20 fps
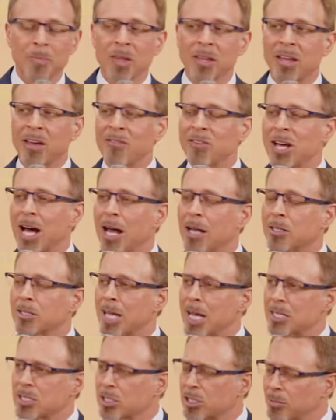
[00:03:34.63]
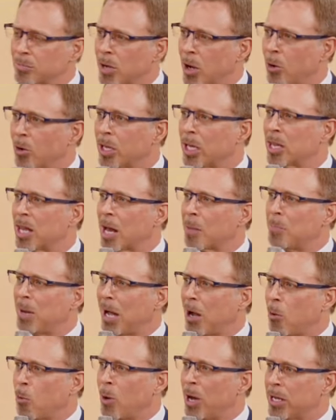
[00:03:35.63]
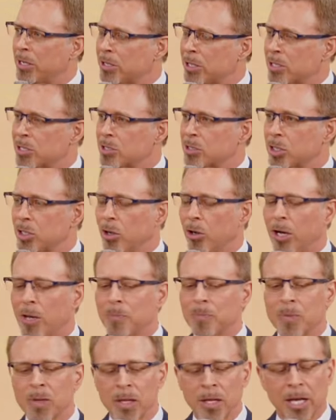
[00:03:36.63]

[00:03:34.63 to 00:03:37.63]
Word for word: They've got testimony, they bear witness to it.